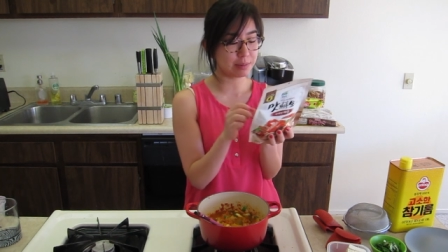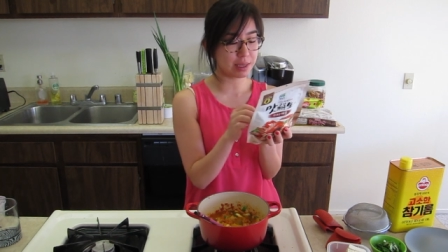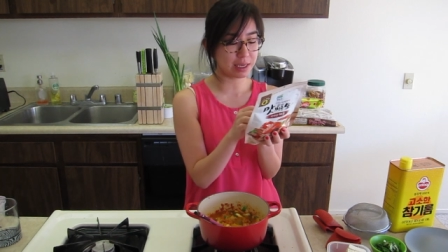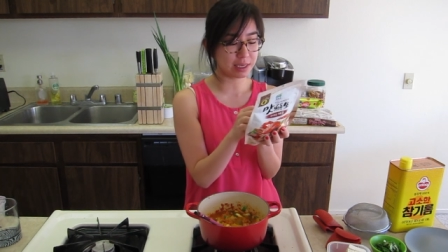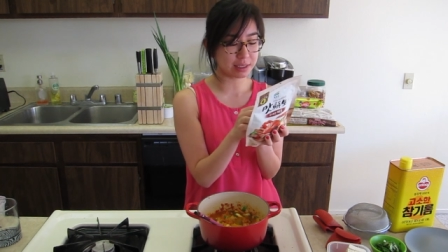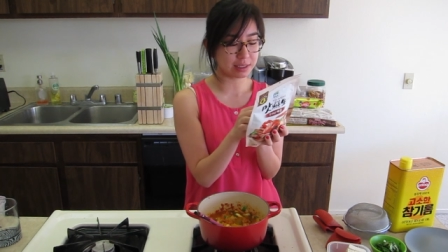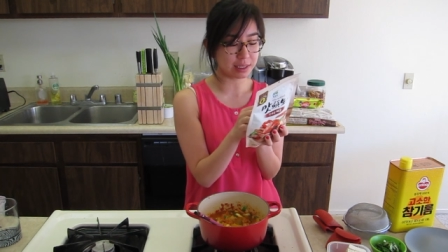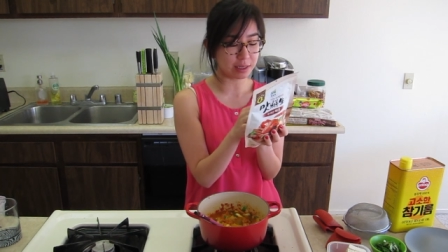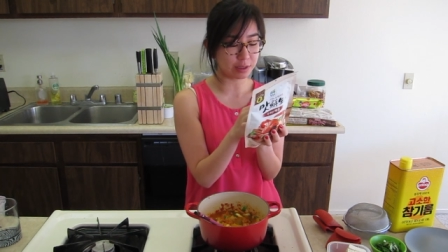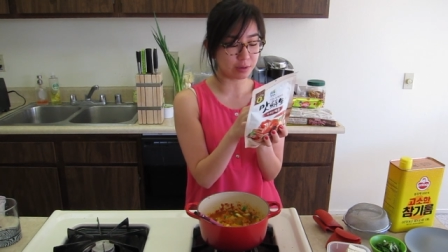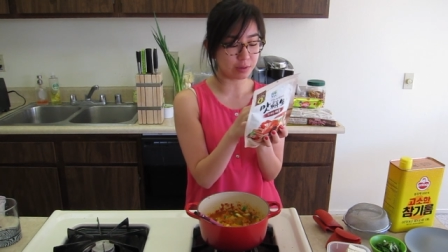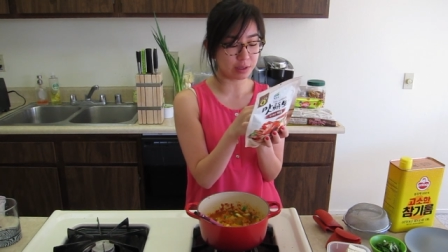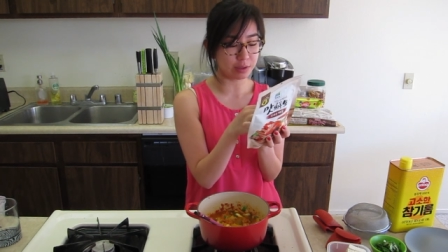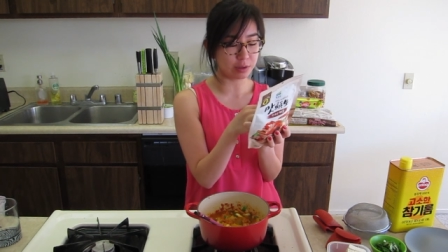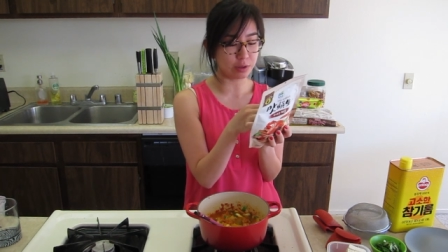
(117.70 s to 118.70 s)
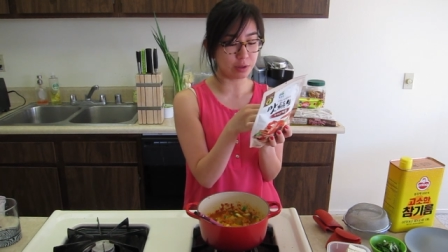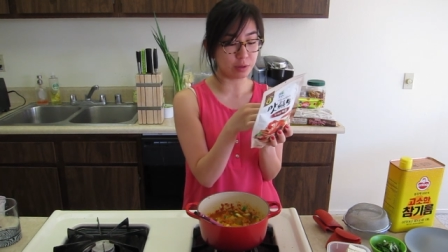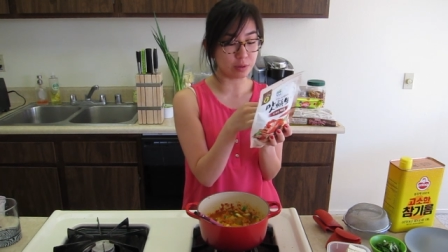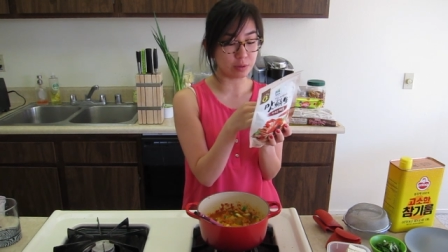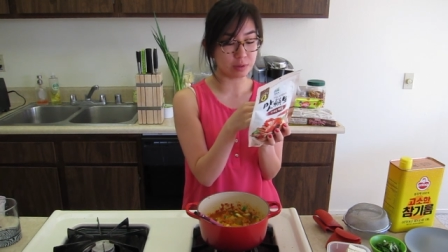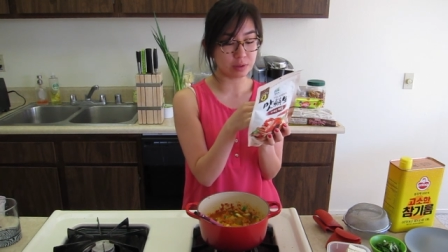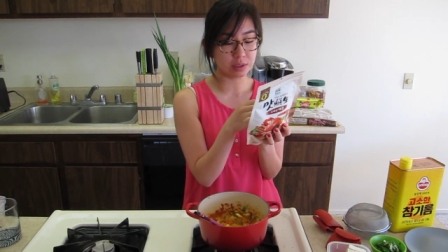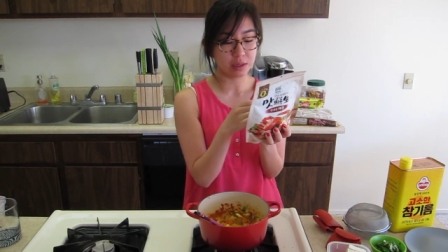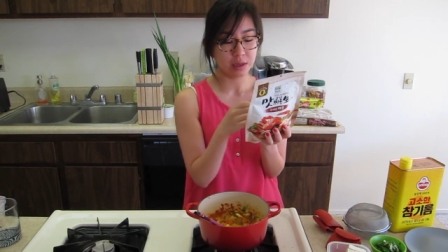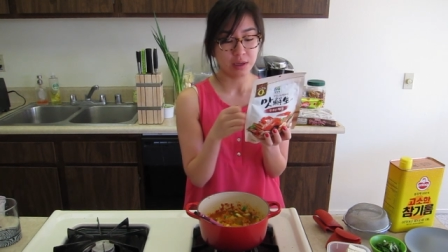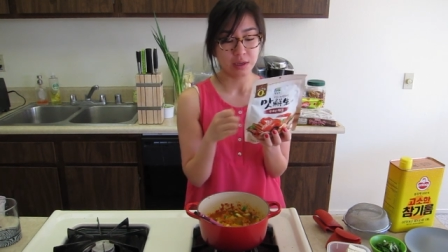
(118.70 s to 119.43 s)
mix that you can use